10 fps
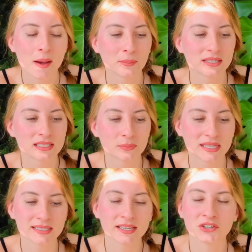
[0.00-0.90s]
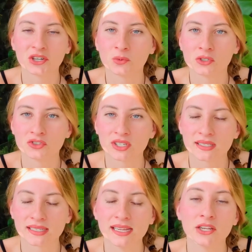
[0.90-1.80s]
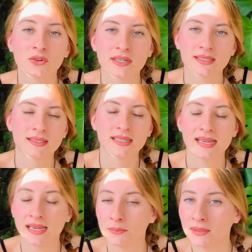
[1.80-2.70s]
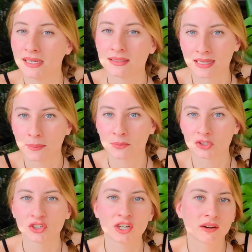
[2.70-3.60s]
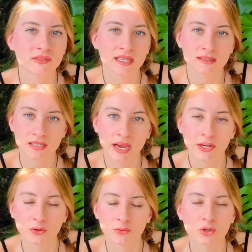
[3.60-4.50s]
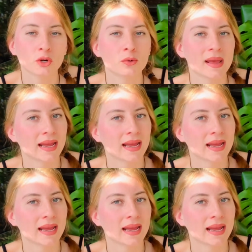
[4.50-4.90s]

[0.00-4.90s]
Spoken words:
But a space heater will just increase the ambient temperature of the entire room